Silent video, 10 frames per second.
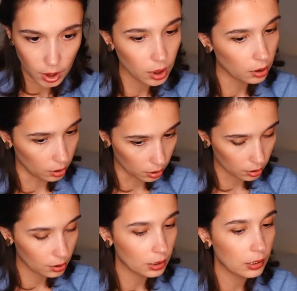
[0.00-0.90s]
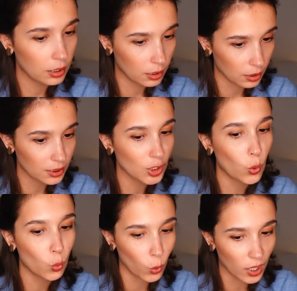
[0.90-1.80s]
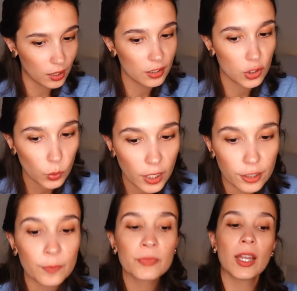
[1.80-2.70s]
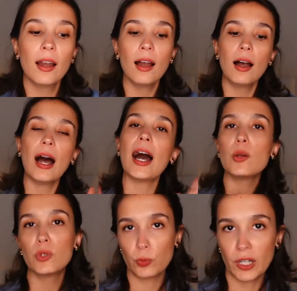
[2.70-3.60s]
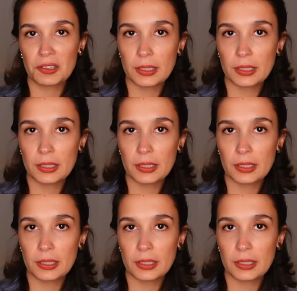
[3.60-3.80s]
It looks like it is one sweater. I would wear